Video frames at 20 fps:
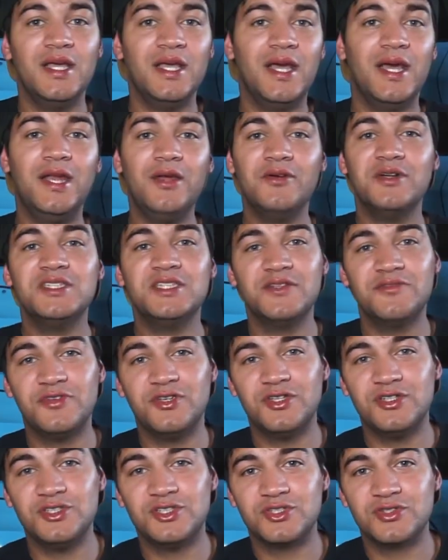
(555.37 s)
Anyways, if
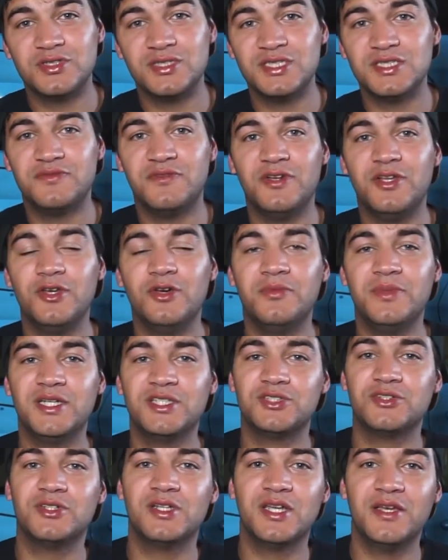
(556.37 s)
you enjoyed this video, make
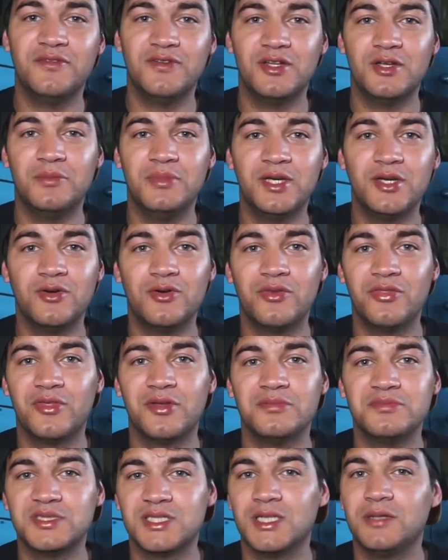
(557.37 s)
sure to give it a big old
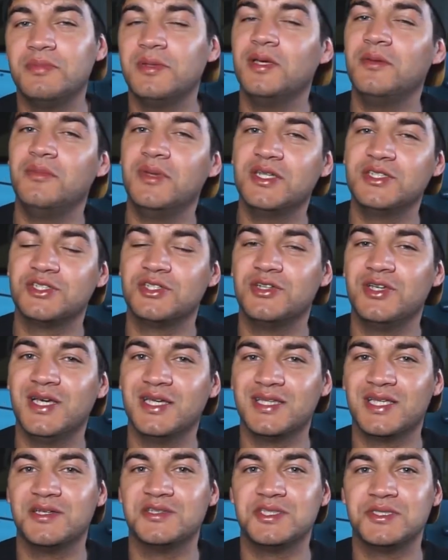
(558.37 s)
thumbs up, and make sure you
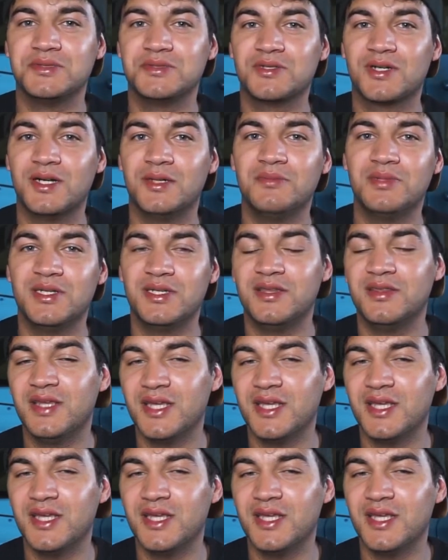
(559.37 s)
hit that subscribe button.